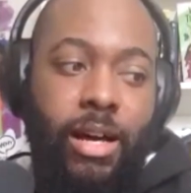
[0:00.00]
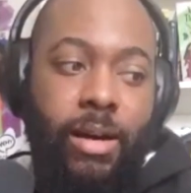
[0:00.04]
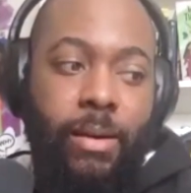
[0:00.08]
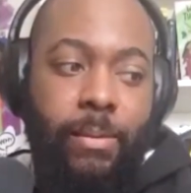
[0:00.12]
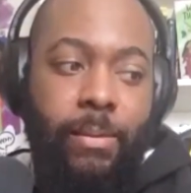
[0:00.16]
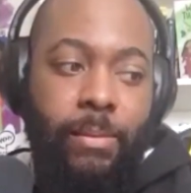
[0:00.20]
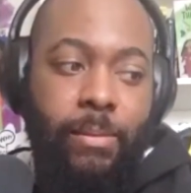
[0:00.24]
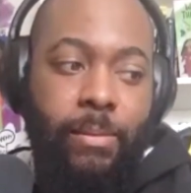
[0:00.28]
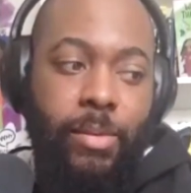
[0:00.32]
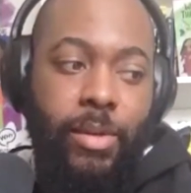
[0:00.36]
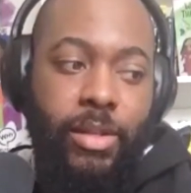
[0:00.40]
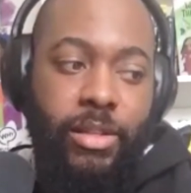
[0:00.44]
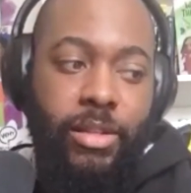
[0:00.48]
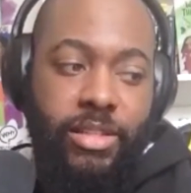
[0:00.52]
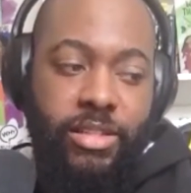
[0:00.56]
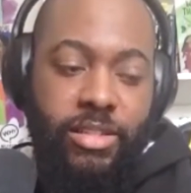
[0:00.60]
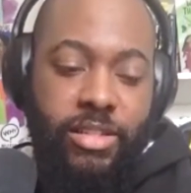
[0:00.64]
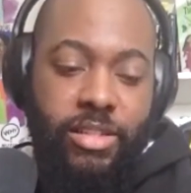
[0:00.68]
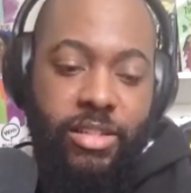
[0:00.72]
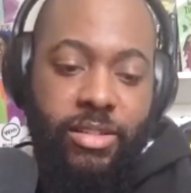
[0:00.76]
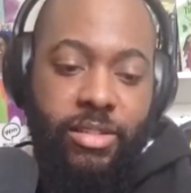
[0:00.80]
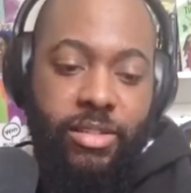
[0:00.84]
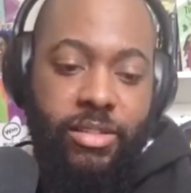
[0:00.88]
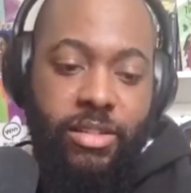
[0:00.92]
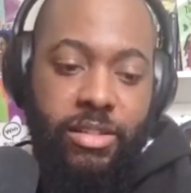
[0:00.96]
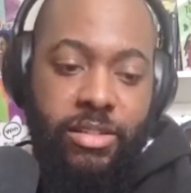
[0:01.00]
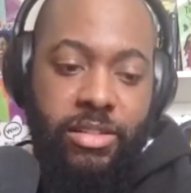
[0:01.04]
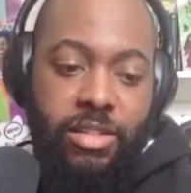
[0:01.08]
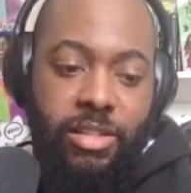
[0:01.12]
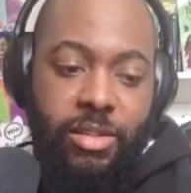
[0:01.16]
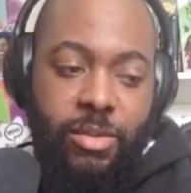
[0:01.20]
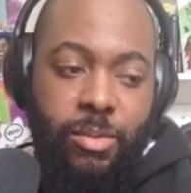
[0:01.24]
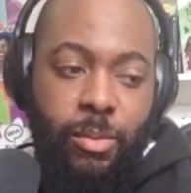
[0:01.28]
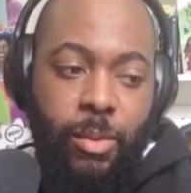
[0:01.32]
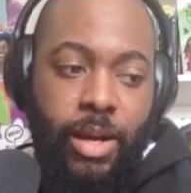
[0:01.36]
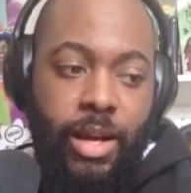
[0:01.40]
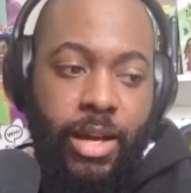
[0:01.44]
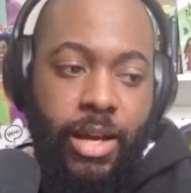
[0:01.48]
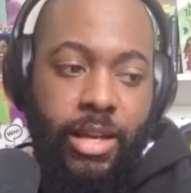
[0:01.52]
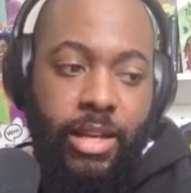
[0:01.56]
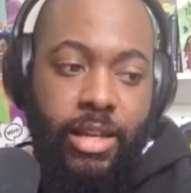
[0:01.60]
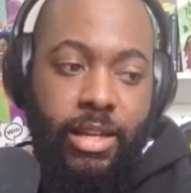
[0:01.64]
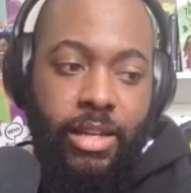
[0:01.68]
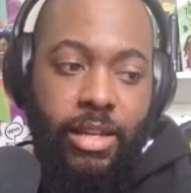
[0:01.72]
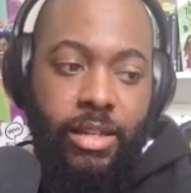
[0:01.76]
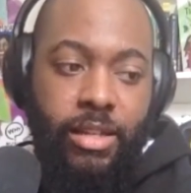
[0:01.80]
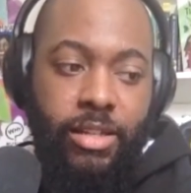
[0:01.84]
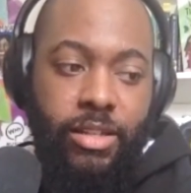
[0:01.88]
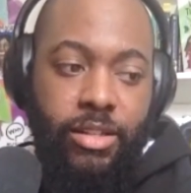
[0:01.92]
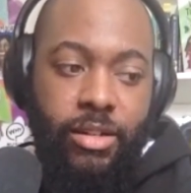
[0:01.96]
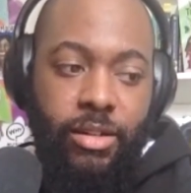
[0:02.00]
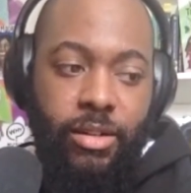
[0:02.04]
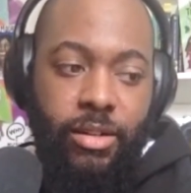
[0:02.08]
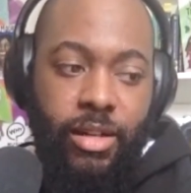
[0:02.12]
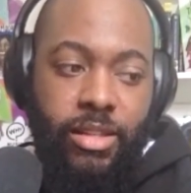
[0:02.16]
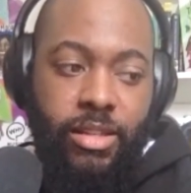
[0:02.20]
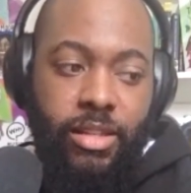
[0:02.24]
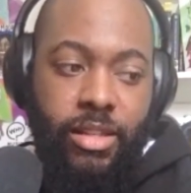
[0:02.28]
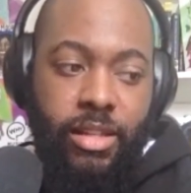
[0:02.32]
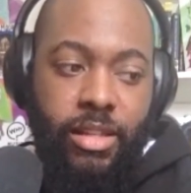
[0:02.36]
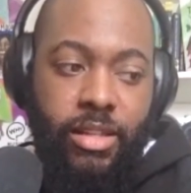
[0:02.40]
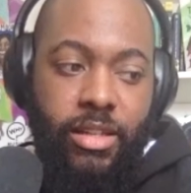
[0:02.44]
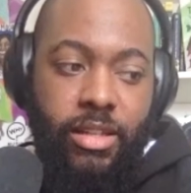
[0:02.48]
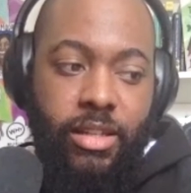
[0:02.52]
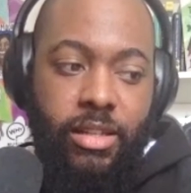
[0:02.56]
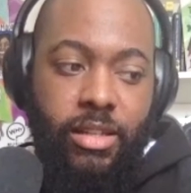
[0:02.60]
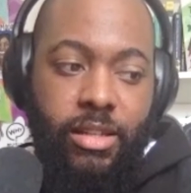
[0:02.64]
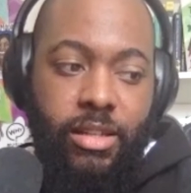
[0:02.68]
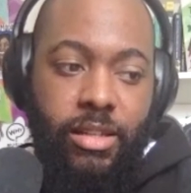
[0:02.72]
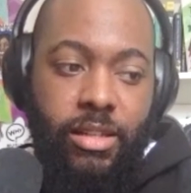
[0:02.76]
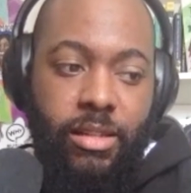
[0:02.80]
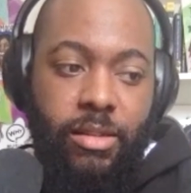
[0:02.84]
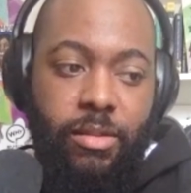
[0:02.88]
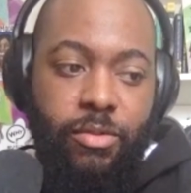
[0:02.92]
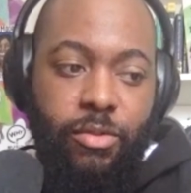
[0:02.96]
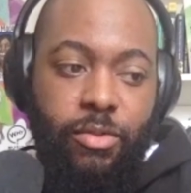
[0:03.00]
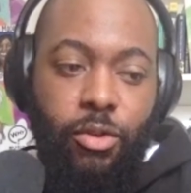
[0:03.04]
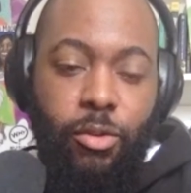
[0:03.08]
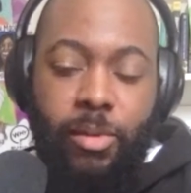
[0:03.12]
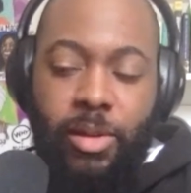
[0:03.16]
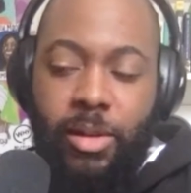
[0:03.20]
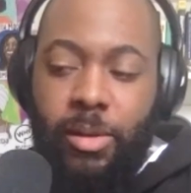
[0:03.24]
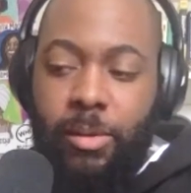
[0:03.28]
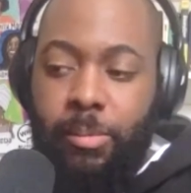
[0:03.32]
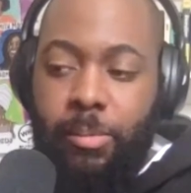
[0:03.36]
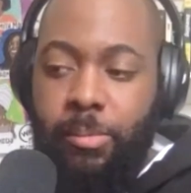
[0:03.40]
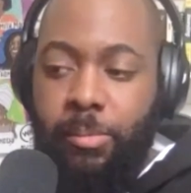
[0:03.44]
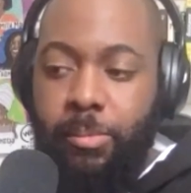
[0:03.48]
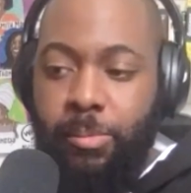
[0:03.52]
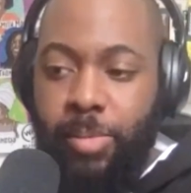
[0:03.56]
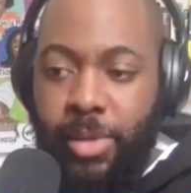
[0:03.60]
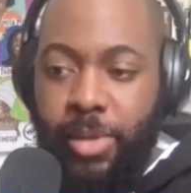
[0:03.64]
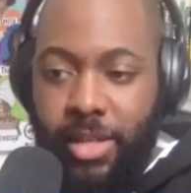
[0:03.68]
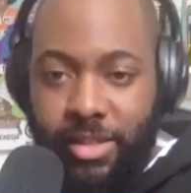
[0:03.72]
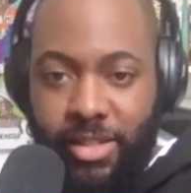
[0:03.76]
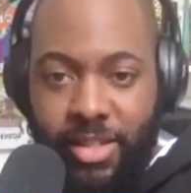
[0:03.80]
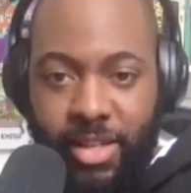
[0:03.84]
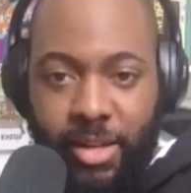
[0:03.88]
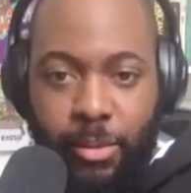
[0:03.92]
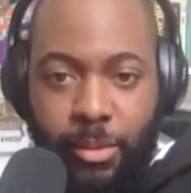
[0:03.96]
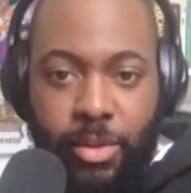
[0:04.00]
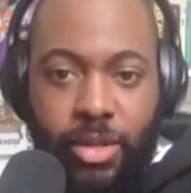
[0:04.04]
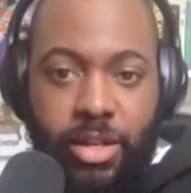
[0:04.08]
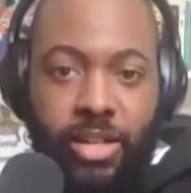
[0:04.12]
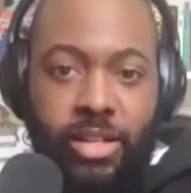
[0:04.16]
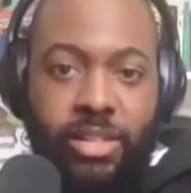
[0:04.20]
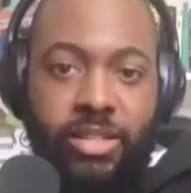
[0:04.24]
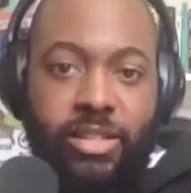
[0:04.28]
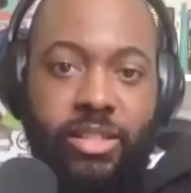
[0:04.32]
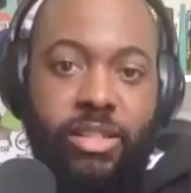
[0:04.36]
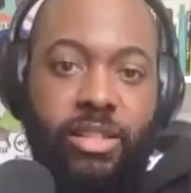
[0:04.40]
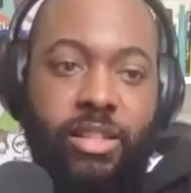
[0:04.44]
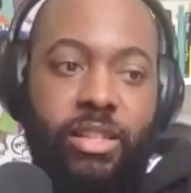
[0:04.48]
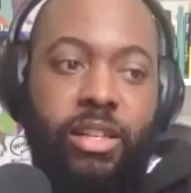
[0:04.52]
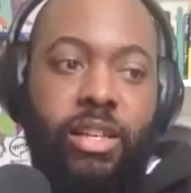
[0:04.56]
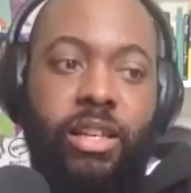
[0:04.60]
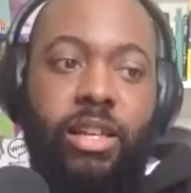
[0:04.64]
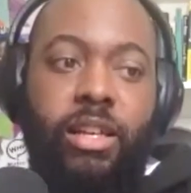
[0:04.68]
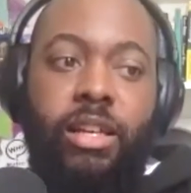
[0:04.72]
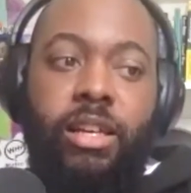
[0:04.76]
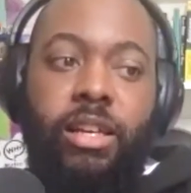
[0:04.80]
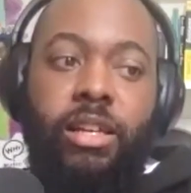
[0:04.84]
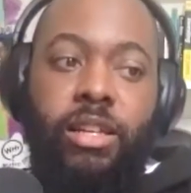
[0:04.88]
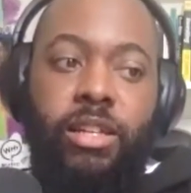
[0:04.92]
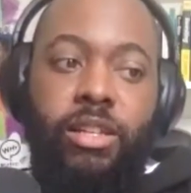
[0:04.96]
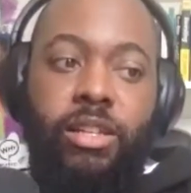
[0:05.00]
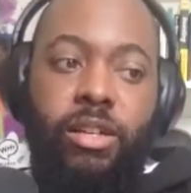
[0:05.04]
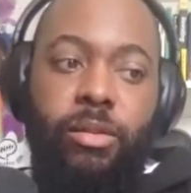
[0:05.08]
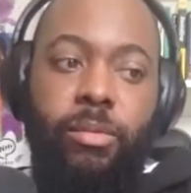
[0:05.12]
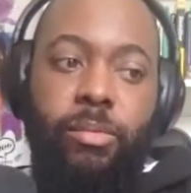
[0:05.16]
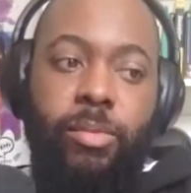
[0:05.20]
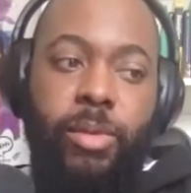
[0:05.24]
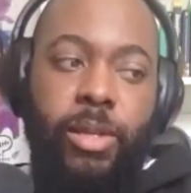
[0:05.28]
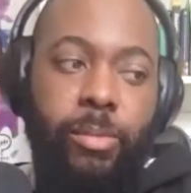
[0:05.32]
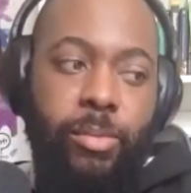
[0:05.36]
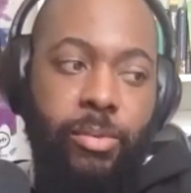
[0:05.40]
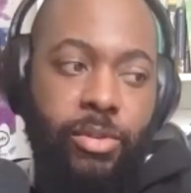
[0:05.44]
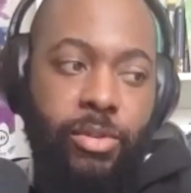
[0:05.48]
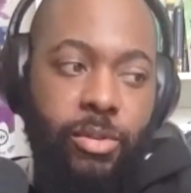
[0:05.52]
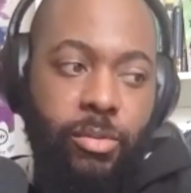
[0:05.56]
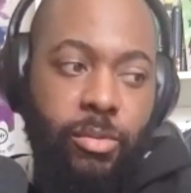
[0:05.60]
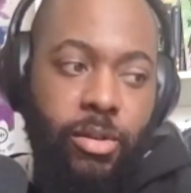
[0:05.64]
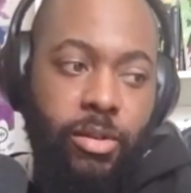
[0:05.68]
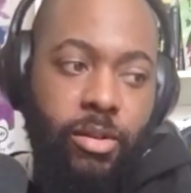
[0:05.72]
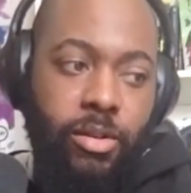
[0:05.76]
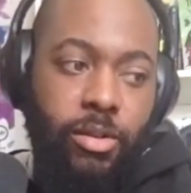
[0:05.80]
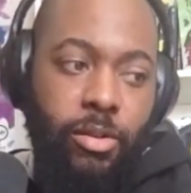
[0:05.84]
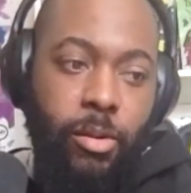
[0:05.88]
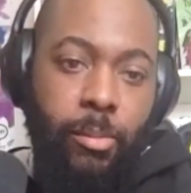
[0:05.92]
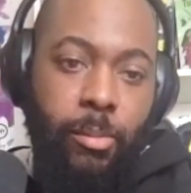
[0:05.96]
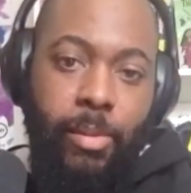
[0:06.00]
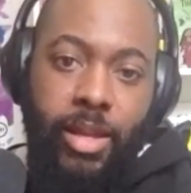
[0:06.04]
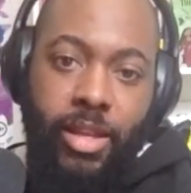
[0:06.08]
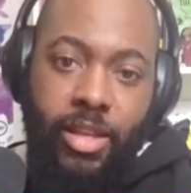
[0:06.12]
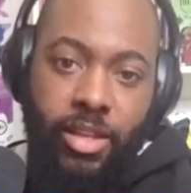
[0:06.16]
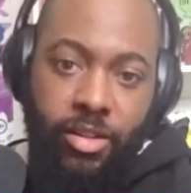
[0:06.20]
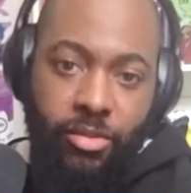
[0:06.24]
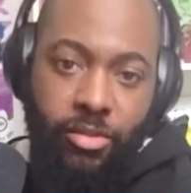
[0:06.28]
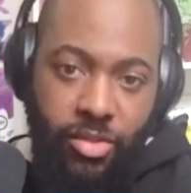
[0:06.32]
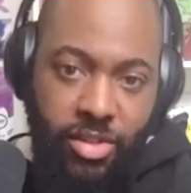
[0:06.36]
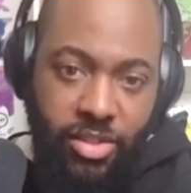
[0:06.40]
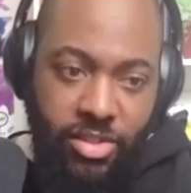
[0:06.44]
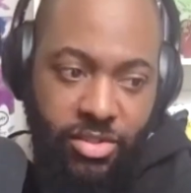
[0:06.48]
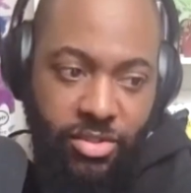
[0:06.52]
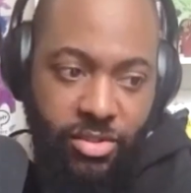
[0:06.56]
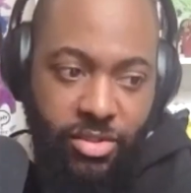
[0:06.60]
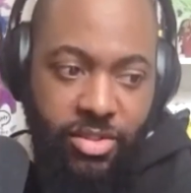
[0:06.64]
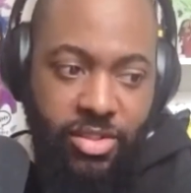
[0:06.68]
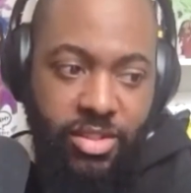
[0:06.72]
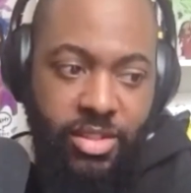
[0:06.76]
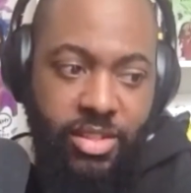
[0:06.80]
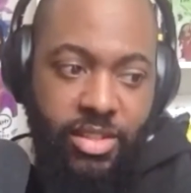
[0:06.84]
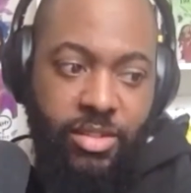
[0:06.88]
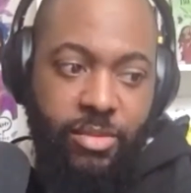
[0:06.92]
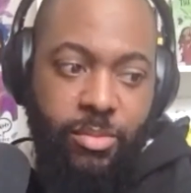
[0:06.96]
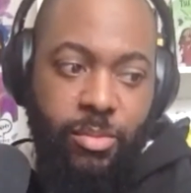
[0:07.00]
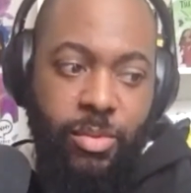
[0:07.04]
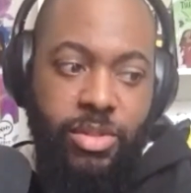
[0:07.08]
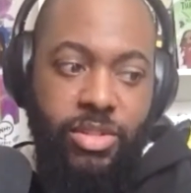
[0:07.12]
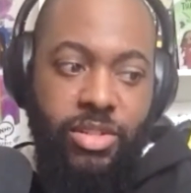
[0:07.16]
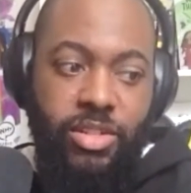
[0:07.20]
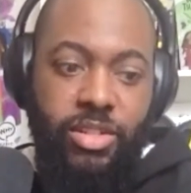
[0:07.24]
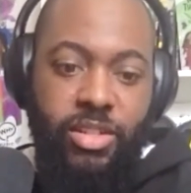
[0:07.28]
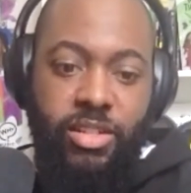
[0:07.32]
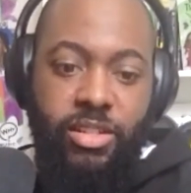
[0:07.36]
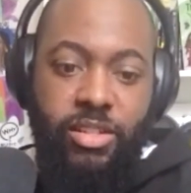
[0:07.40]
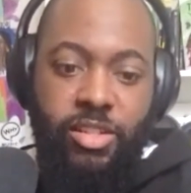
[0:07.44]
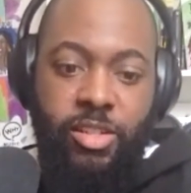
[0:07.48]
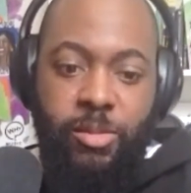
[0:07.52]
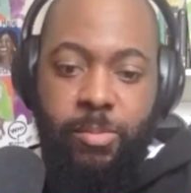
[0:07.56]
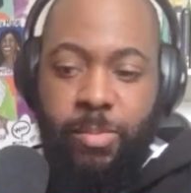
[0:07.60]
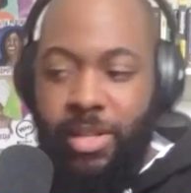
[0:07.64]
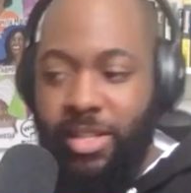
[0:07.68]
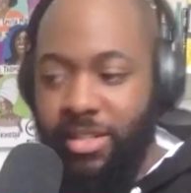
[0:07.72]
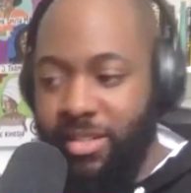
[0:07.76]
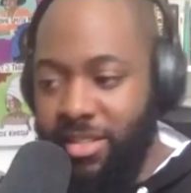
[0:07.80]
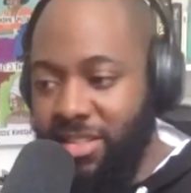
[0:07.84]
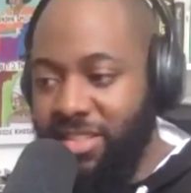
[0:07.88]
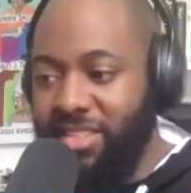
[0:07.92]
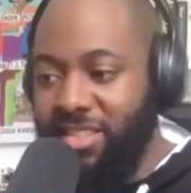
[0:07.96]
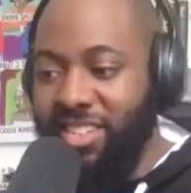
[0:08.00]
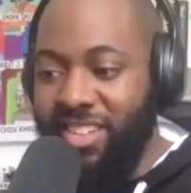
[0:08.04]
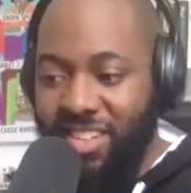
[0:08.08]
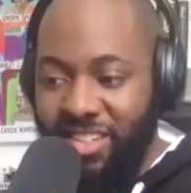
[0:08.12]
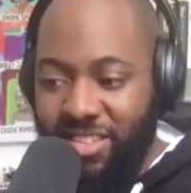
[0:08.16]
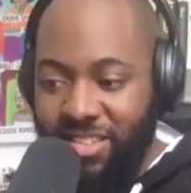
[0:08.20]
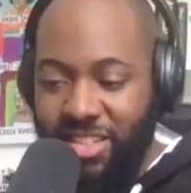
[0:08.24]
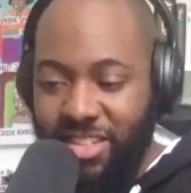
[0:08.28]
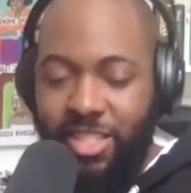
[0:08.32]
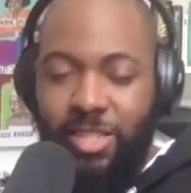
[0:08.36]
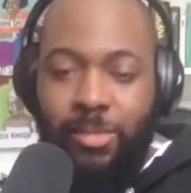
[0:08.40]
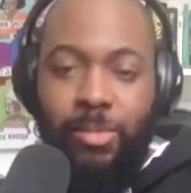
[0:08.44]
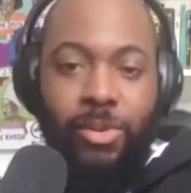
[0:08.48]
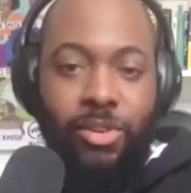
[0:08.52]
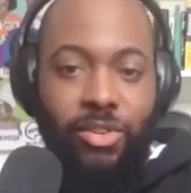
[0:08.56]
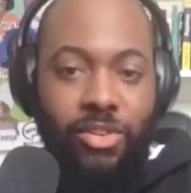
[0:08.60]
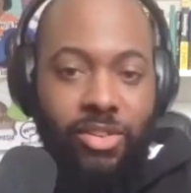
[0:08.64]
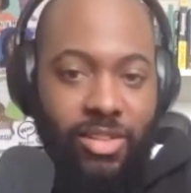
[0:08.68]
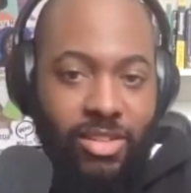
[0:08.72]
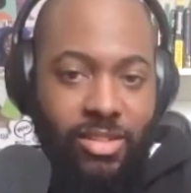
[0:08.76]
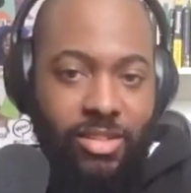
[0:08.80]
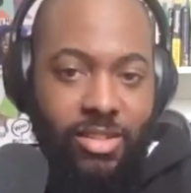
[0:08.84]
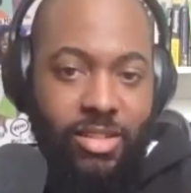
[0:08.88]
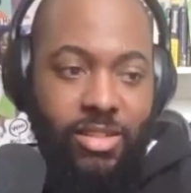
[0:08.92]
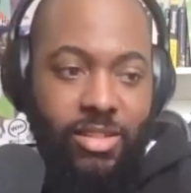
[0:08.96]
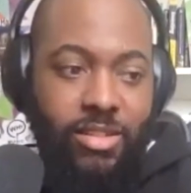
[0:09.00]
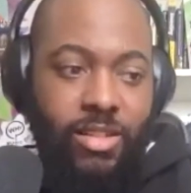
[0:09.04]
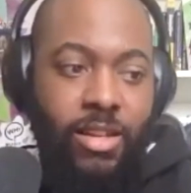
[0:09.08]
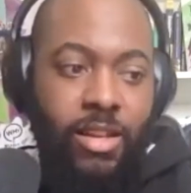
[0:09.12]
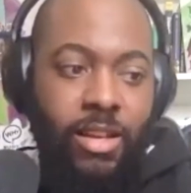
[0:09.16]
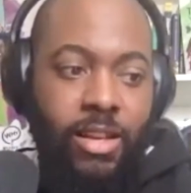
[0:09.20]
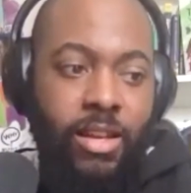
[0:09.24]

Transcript: But this is why, you know, I think forming bigger networks and, you know, people who are making resources which can speak to certain experiences.